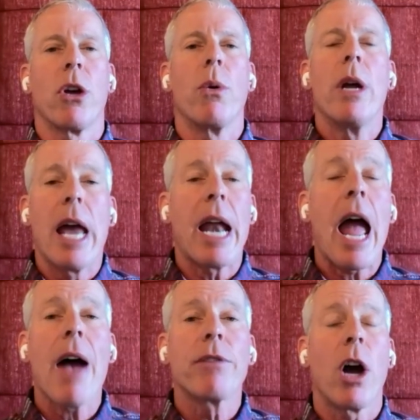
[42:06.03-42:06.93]
So, and I
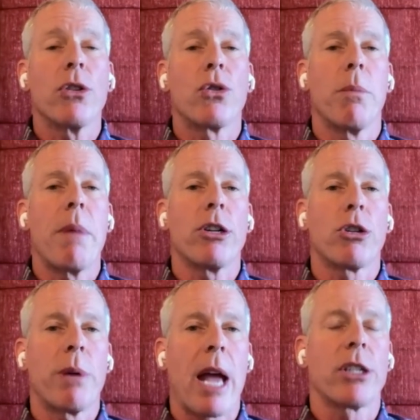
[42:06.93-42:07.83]
have gotten
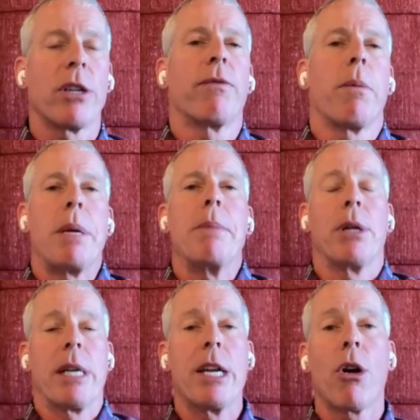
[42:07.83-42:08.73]
tremendous reaction from
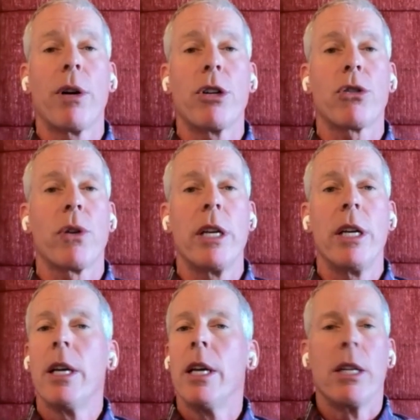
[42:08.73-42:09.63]
people in our
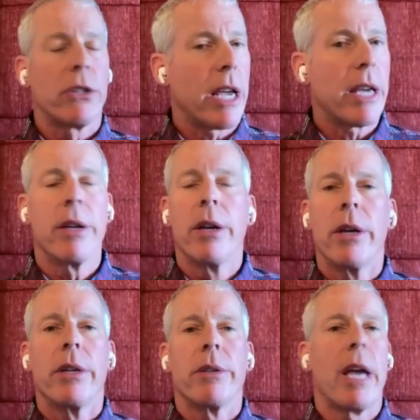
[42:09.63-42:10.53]
industry saying,
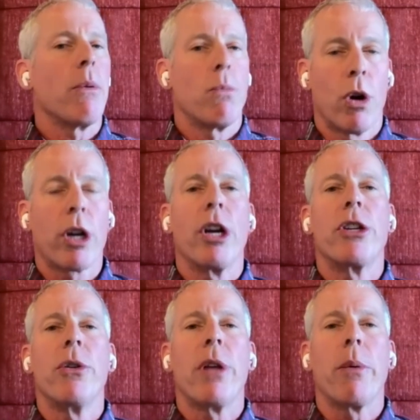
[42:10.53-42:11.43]
yeah, we're going
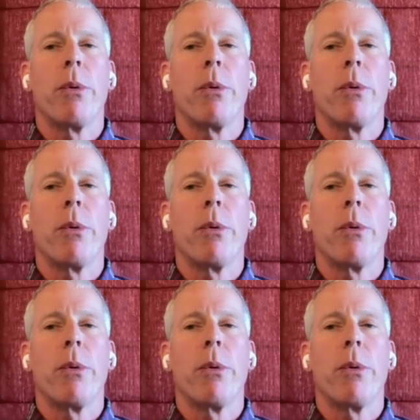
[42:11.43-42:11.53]
to do that.